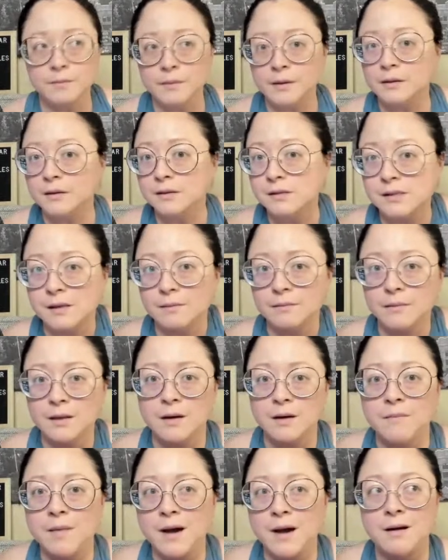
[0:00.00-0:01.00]
me a little something
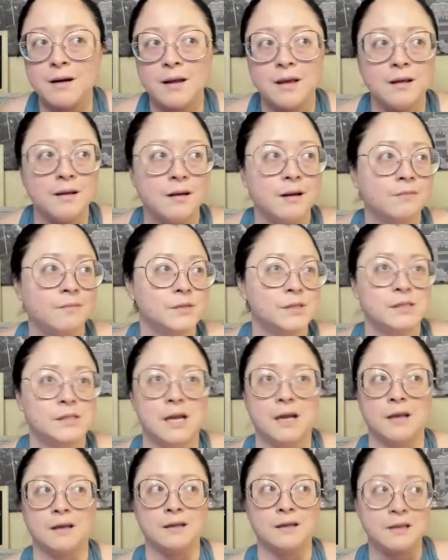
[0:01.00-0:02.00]
about it, and I'm just
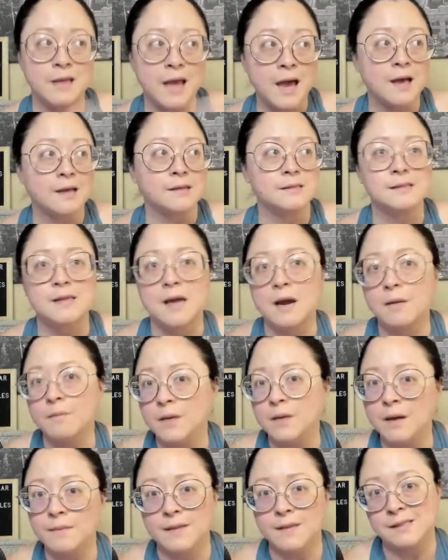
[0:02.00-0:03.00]
like, "Yeah, sign
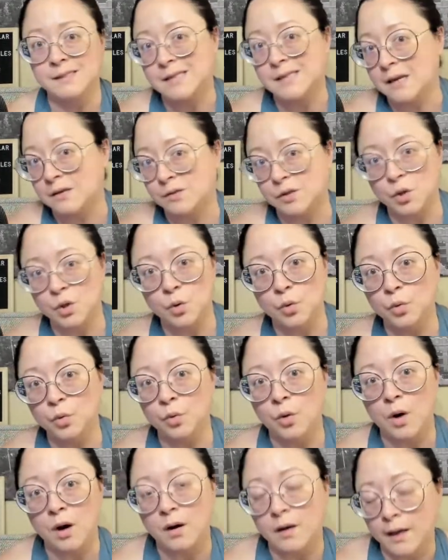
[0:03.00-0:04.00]
me up. That sounds
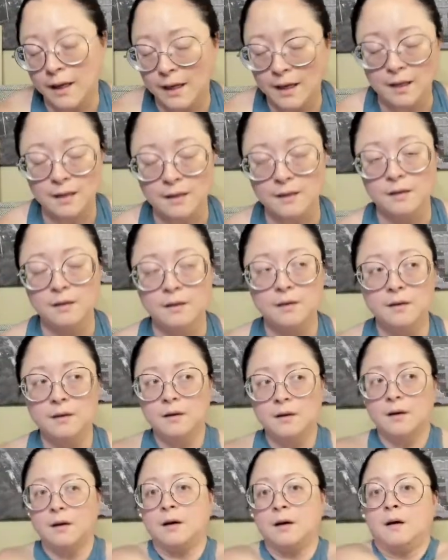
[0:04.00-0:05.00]
cool. I'll get it."
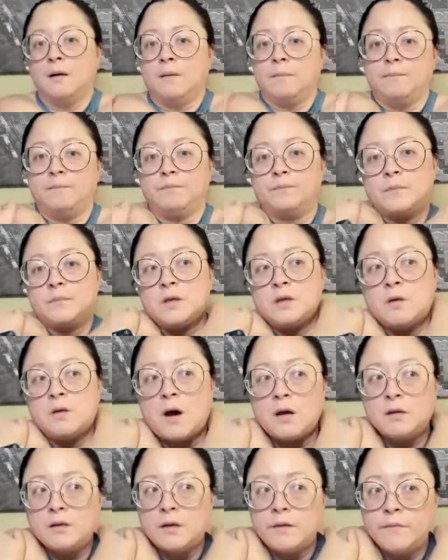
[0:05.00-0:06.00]

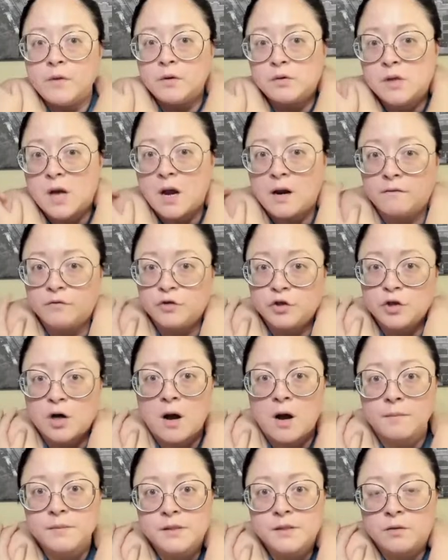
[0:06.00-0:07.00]
I love those kind of
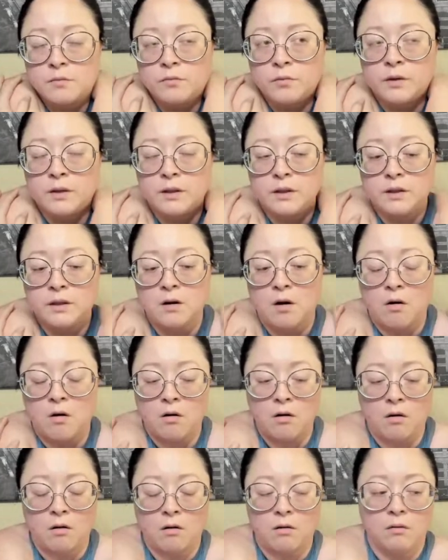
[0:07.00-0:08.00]
shops that really
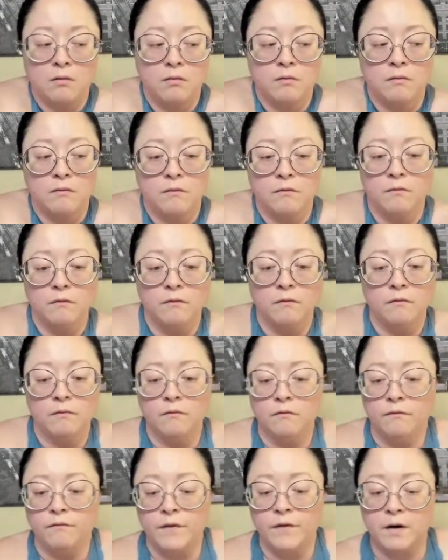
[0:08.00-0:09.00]
are
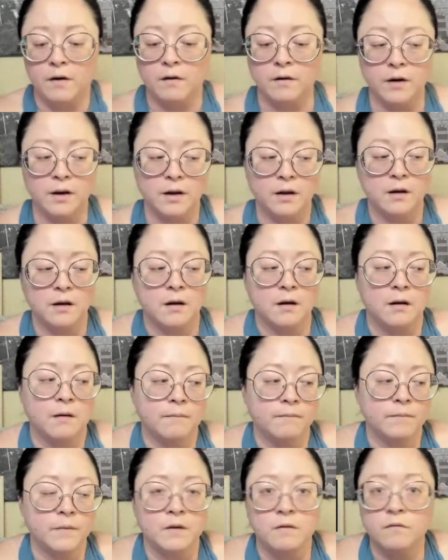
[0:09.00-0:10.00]
very
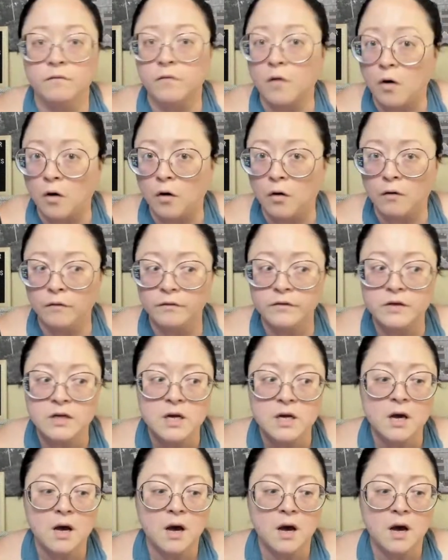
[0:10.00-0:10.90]
involved.